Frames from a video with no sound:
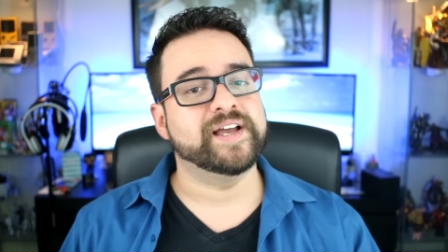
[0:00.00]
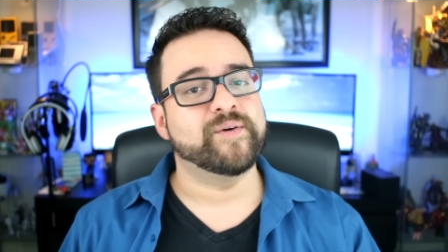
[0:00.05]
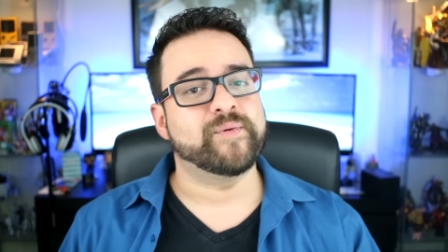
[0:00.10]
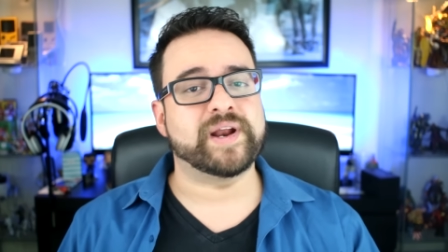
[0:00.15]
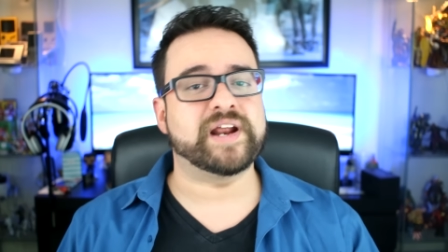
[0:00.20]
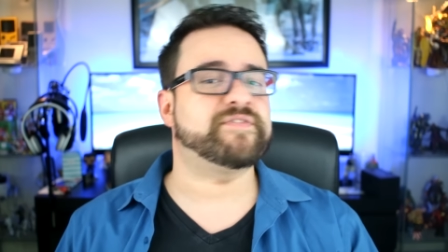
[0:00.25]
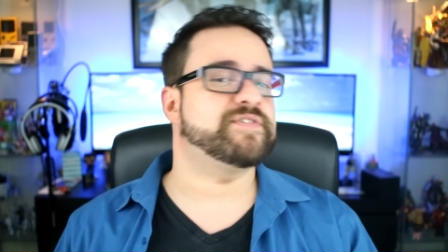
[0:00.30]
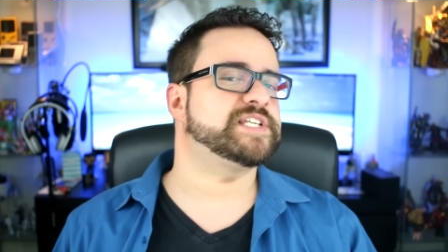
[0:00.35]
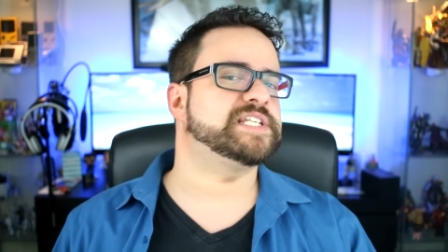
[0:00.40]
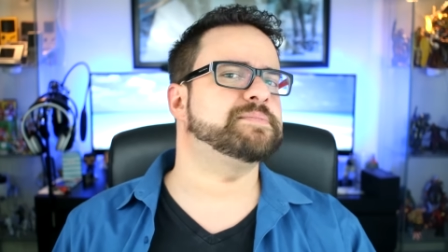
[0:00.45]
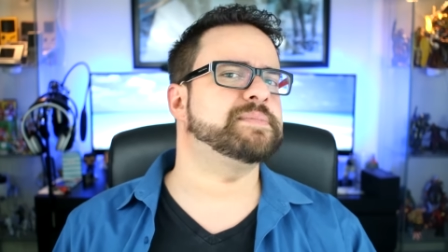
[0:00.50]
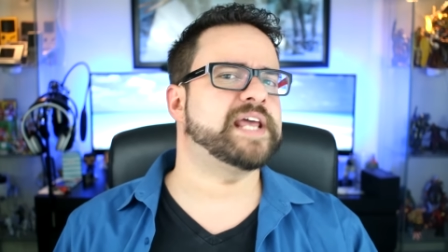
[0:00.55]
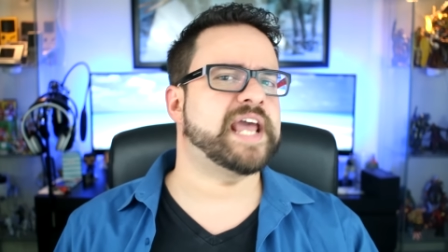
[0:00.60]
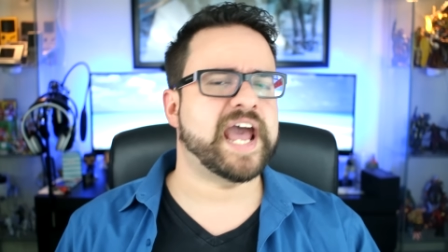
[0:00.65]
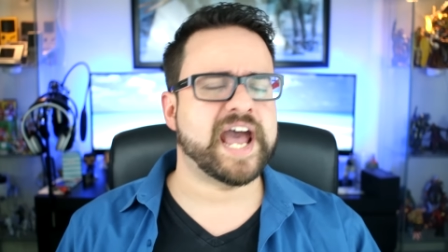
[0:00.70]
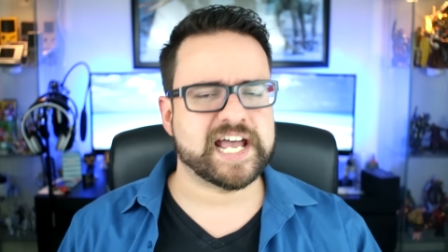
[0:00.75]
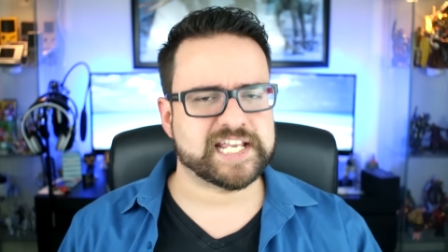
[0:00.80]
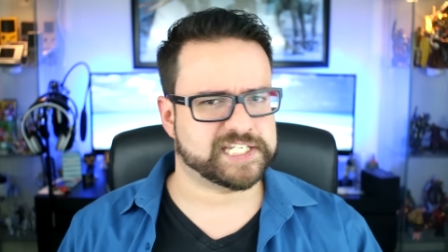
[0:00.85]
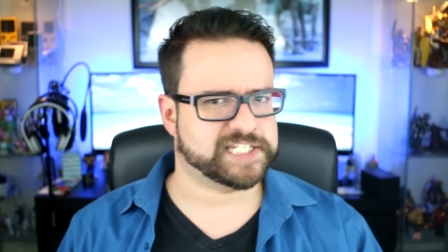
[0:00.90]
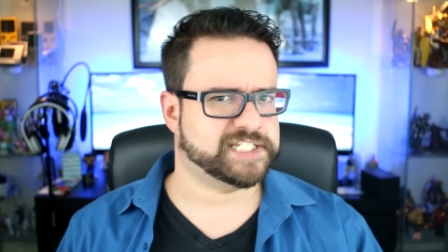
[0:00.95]
Whenever somebody
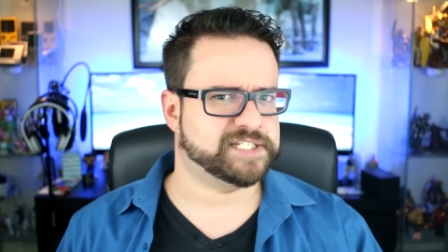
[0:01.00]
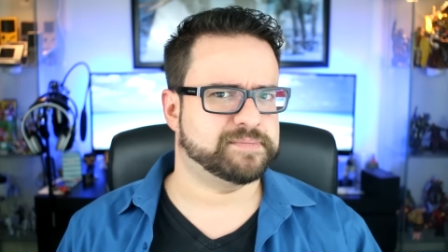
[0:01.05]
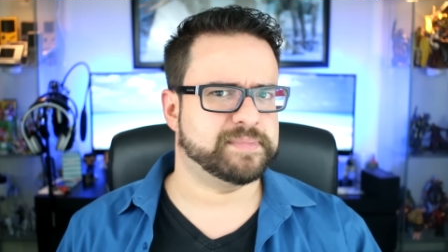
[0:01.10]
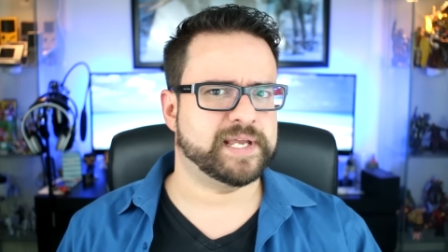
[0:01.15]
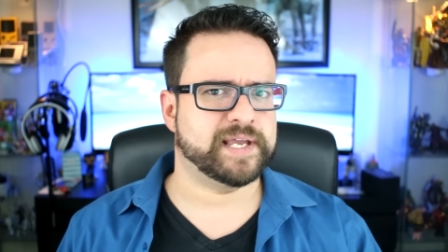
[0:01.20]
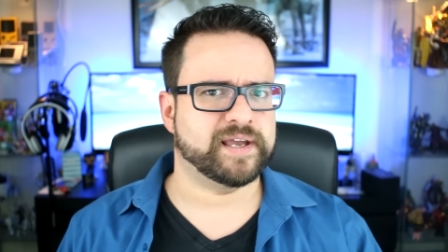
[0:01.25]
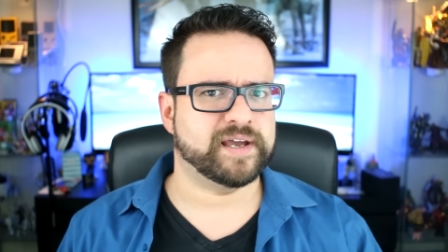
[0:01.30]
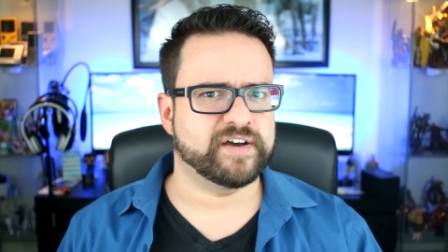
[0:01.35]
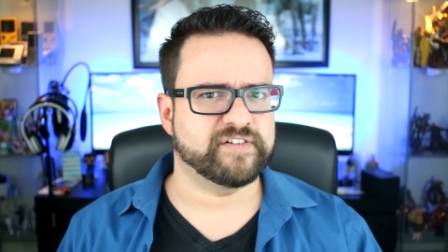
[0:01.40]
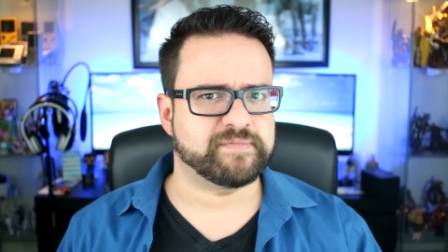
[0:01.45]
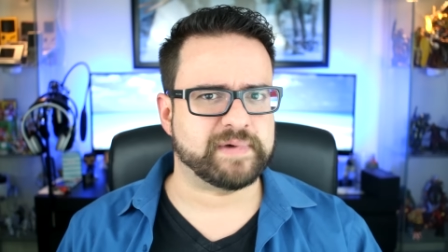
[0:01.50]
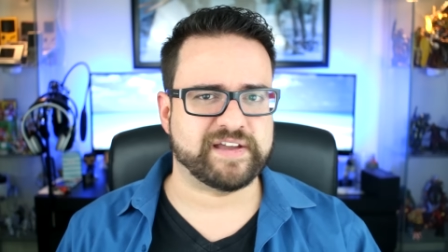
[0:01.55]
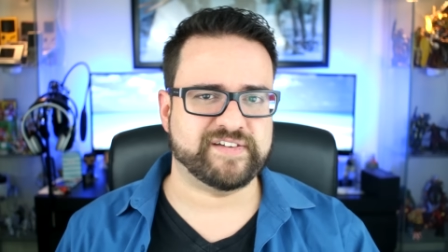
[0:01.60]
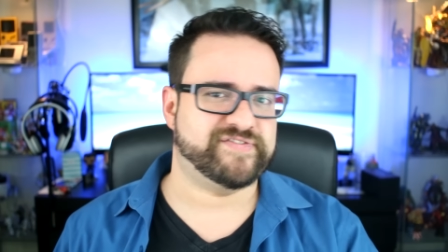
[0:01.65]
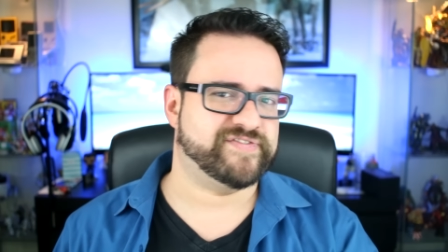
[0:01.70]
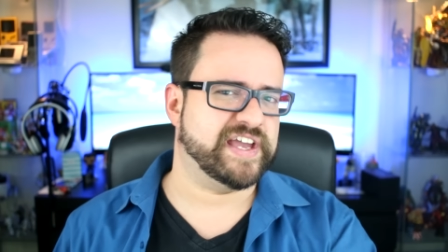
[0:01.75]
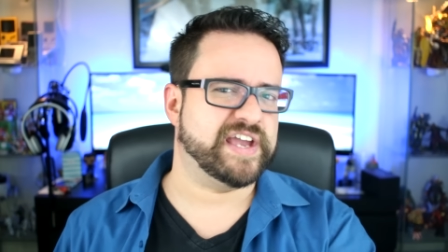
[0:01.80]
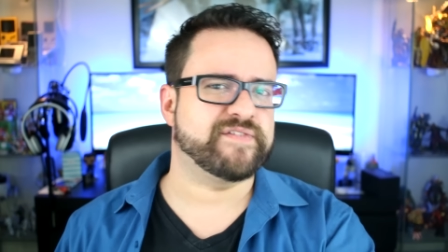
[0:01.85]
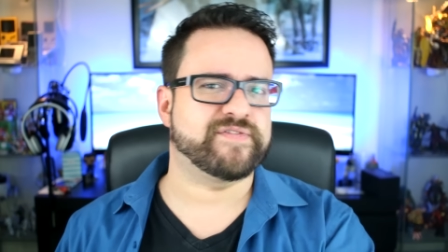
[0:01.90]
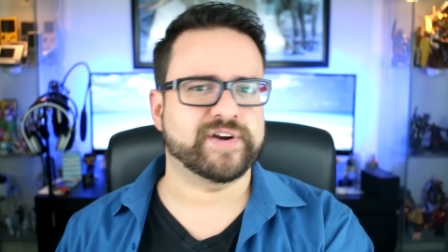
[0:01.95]
asks me of my
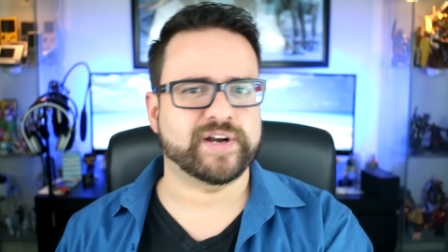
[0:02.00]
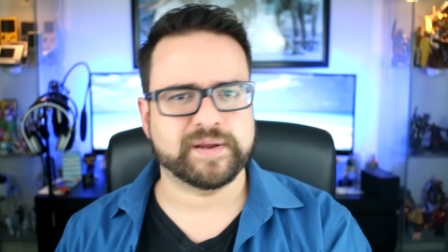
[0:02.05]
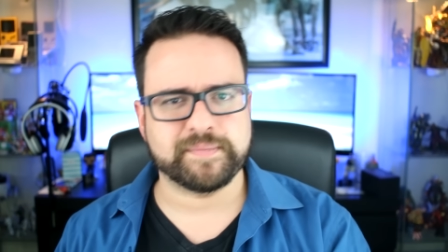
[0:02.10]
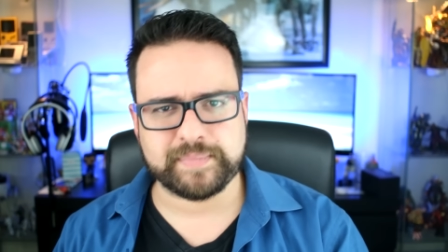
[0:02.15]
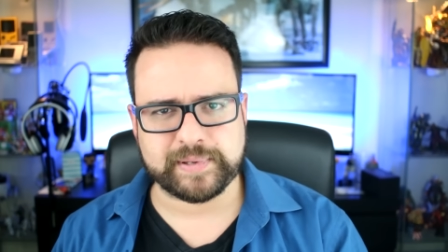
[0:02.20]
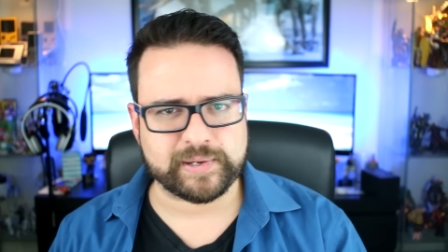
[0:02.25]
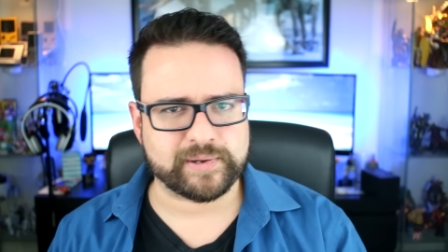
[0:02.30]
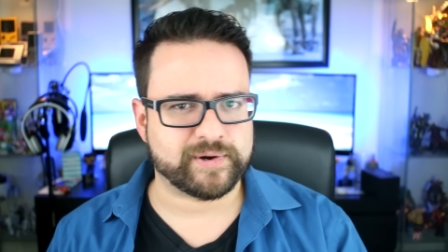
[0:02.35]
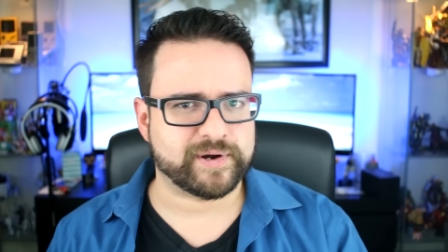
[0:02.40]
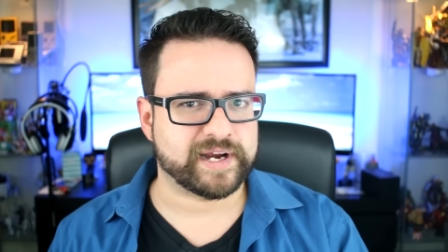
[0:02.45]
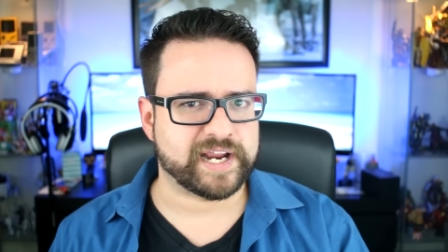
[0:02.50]
favorite computer